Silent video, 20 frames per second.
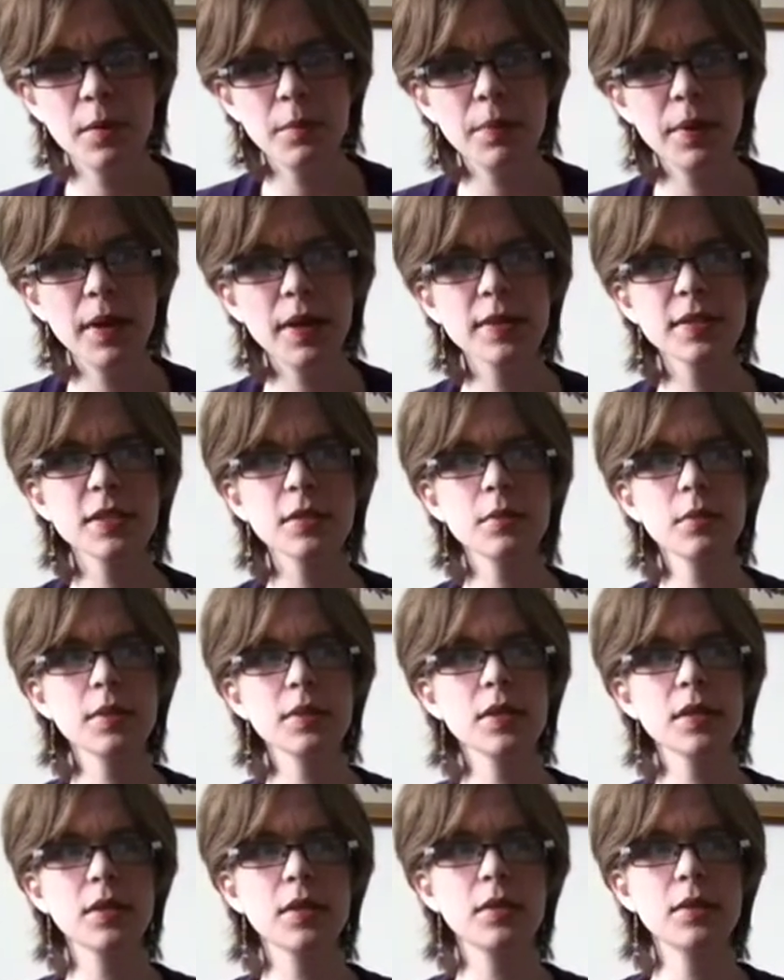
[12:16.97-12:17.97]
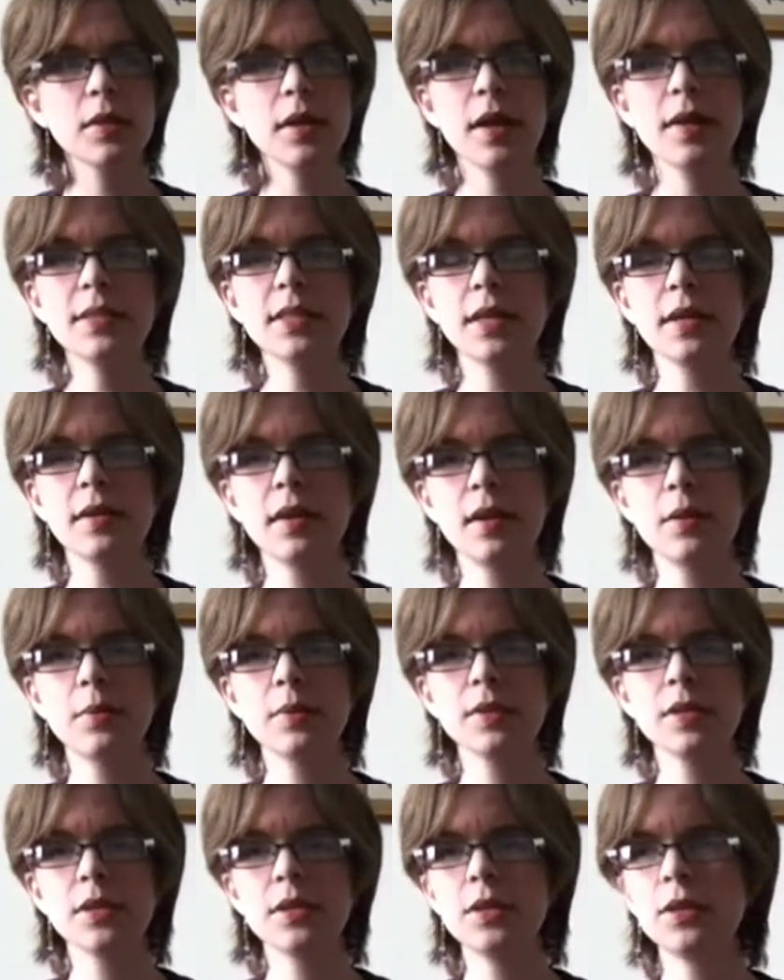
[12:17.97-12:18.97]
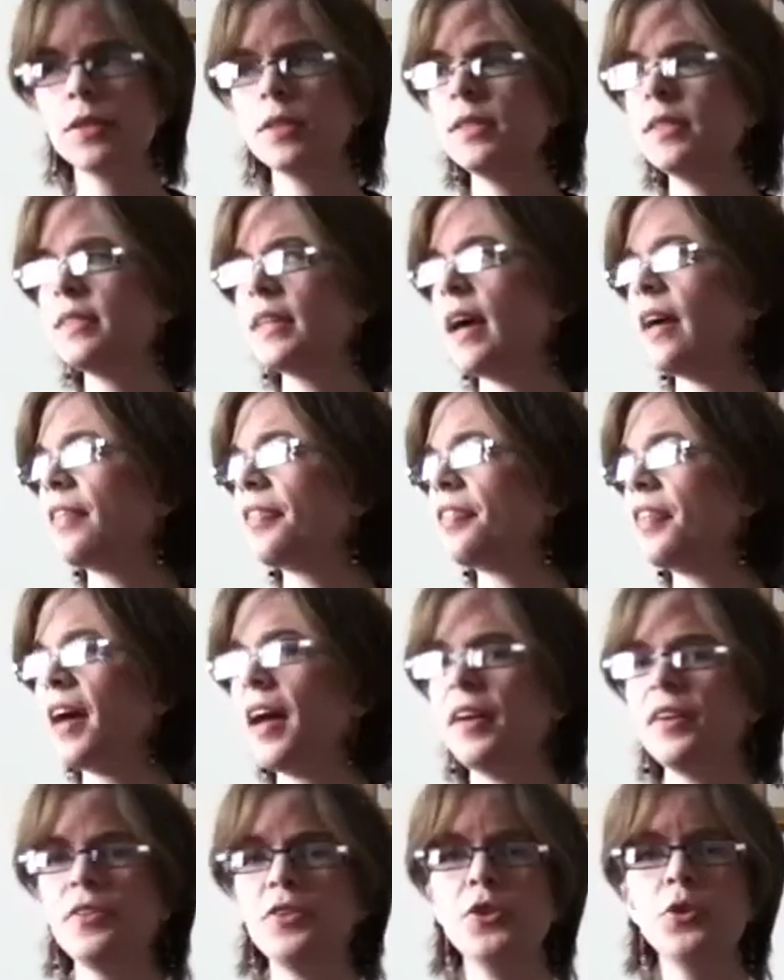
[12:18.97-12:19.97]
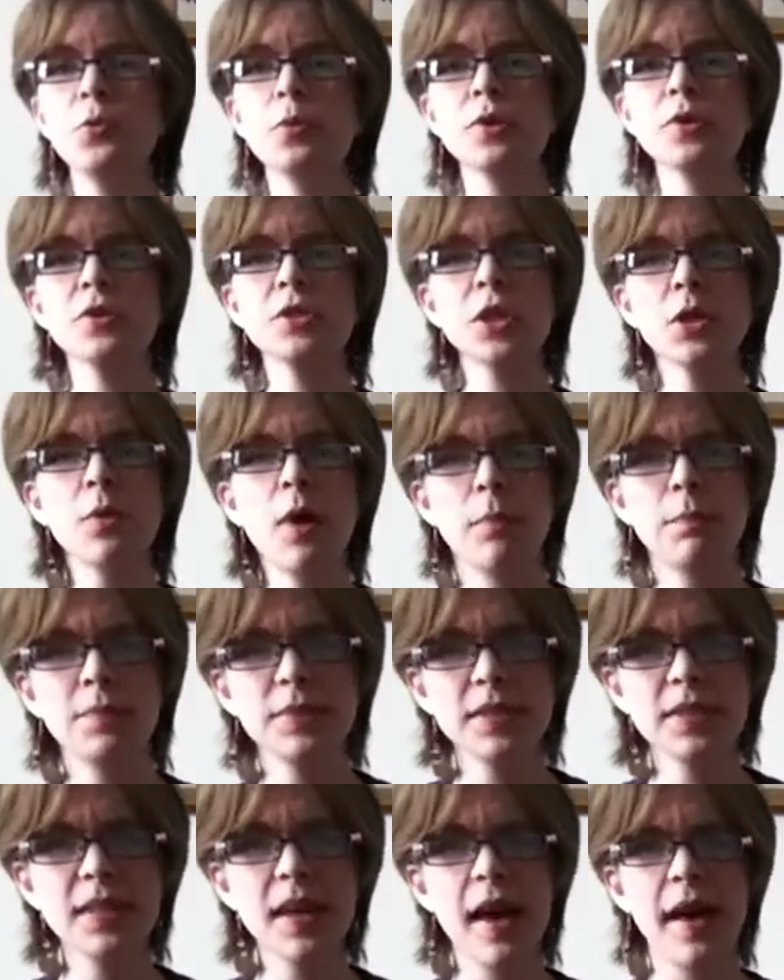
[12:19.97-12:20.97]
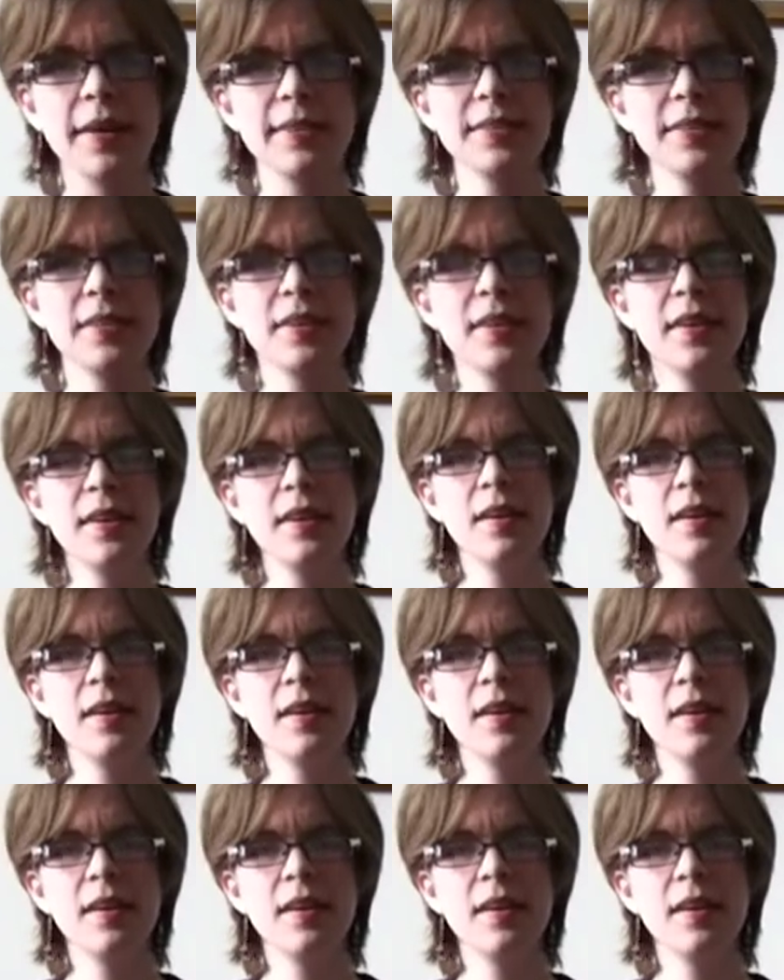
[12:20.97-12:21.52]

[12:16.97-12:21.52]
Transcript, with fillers: because it was a good ending, it was a good death, and you were so upset,